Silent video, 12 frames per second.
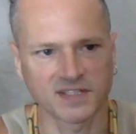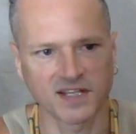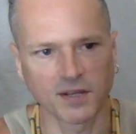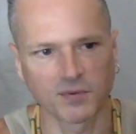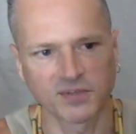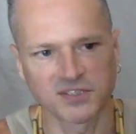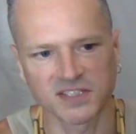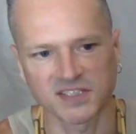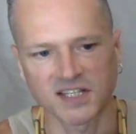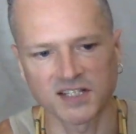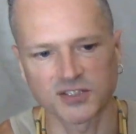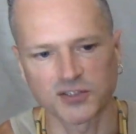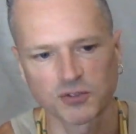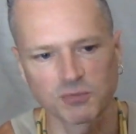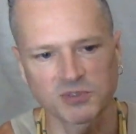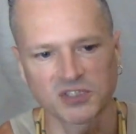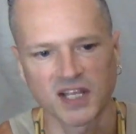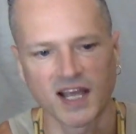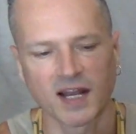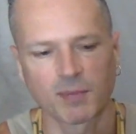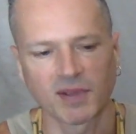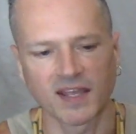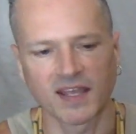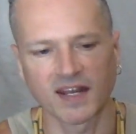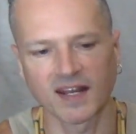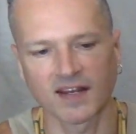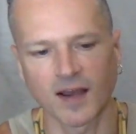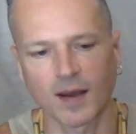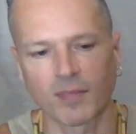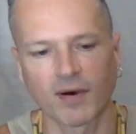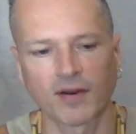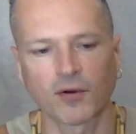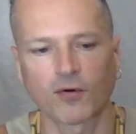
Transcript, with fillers: and you would just assume she had a bikini top on.